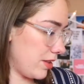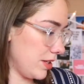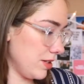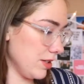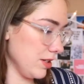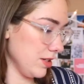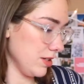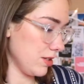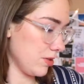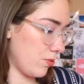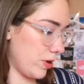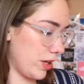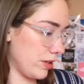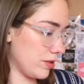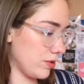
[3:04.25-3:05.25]
This is,
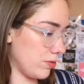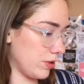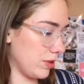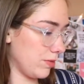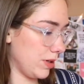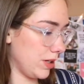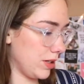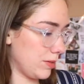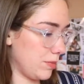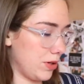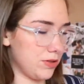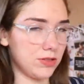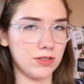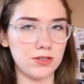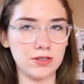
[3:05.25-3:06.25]
wait, one of my
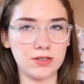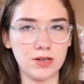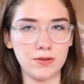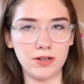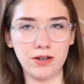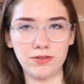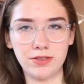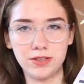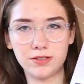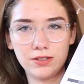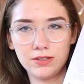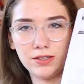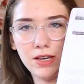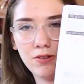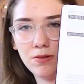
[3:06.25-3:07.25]
post-its is coming off. This
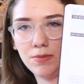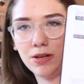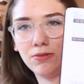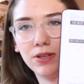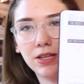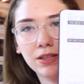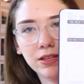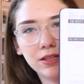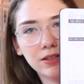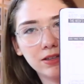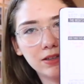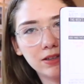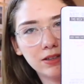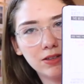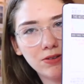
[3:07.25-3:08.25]
is like what my weekly,
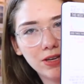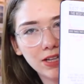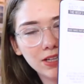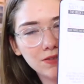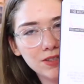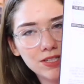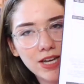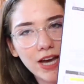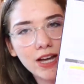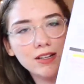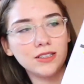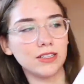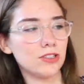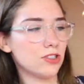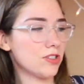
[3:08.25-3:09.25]
you can't even
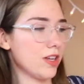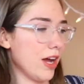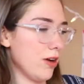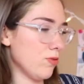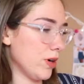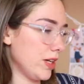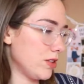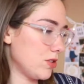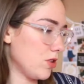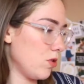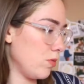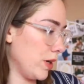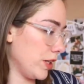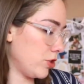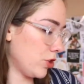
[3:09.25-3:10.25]
tell. It's just, I write so
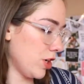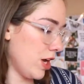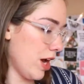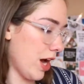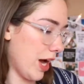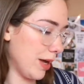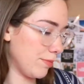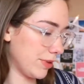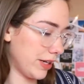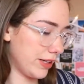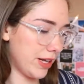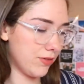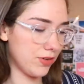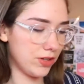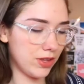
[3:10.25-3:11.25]
much. I plan
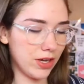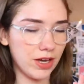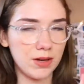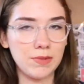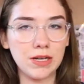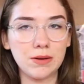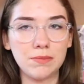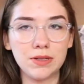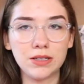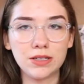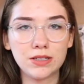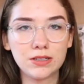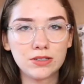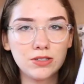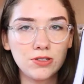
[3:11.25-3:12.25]
everything. I make a
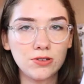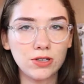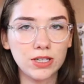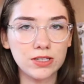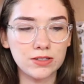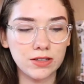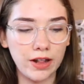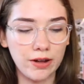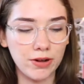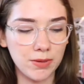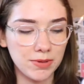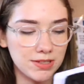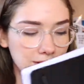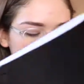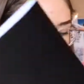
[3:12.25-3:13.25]
billion to-do lists and I write
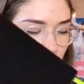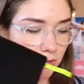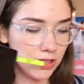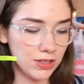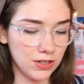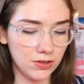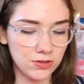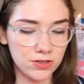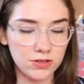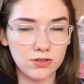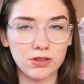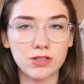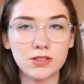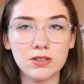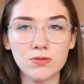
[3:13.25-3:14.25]
myself so many notes. So
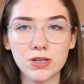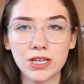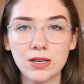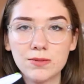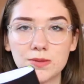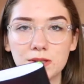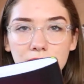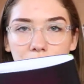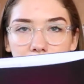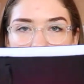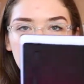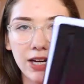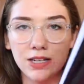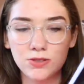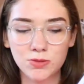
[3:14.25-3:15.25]
this is what keeps me
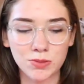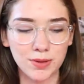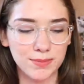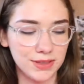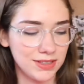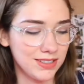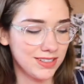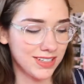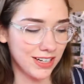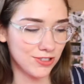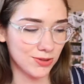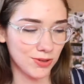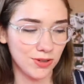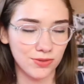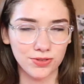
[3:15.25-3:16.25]
organized with my busy
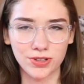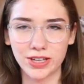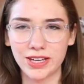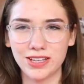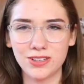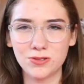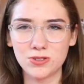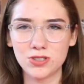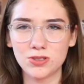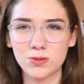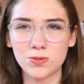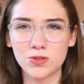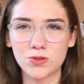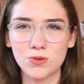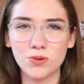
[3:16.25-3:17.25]
schedule for like
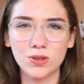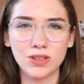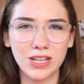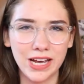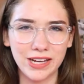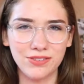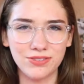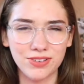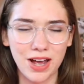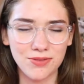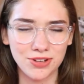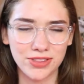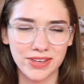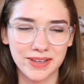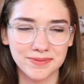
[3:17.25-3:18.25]
YouTube, school, life,
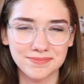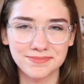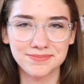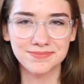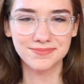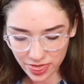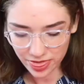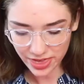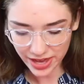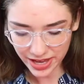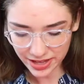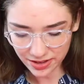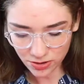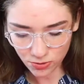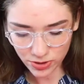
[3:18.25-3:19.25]
everything. Then
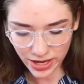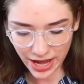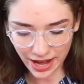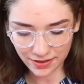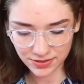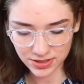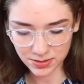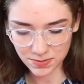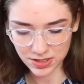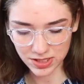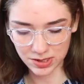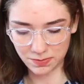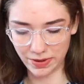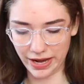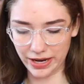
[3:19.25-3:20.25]
we have some
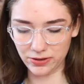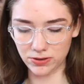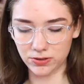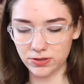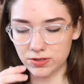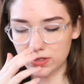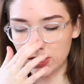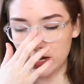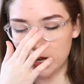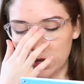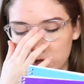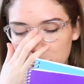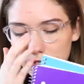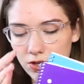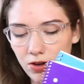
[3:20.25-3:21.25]
spirals.
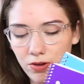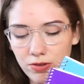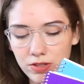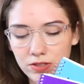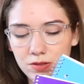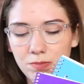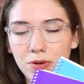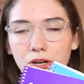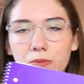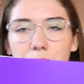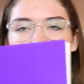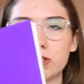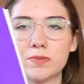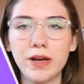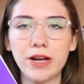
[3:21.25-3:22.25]
So this
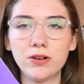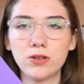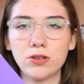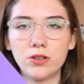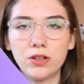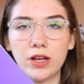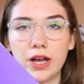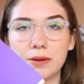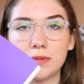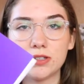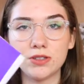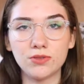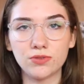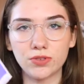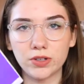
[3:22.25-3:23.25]
purple spiral I'm
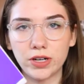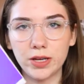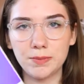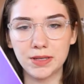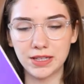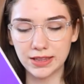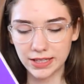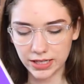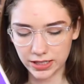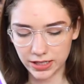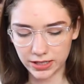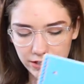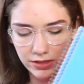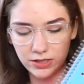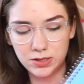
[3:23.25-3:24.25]
using for AP Lit
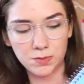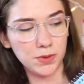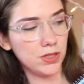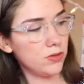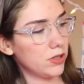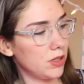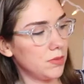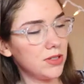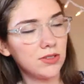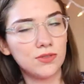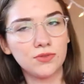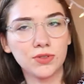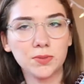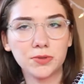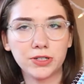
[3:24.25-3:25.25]
and then this blue one I'm
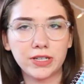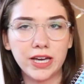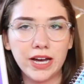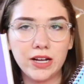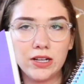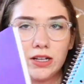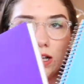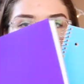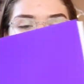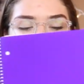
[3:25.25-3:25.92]
using for pre-cal.